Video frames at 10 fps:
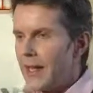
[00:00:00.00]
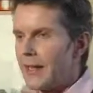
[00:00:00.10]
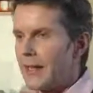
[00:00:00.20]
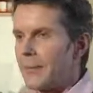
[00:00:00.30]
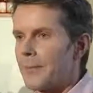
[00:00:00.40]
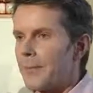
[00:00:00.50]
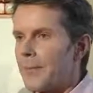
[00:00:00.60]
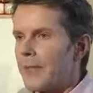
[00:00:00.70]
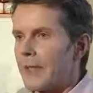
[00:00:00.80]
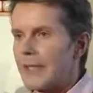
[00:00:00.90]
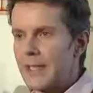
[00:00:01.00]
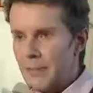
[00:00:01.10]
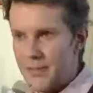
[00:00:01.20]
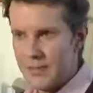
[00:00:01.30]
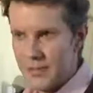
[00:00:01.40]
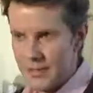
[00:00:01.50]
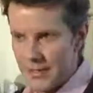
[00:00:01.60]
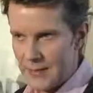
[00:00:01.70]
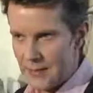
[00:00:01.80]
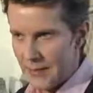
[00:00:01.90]
when it comes to
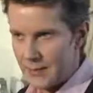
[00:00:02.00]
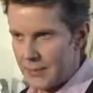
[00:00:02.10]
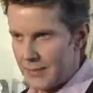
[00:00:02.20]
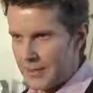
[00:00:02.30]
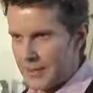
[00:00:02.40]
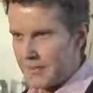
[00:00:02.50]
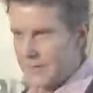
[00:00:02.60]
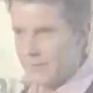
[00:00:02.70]
stress management.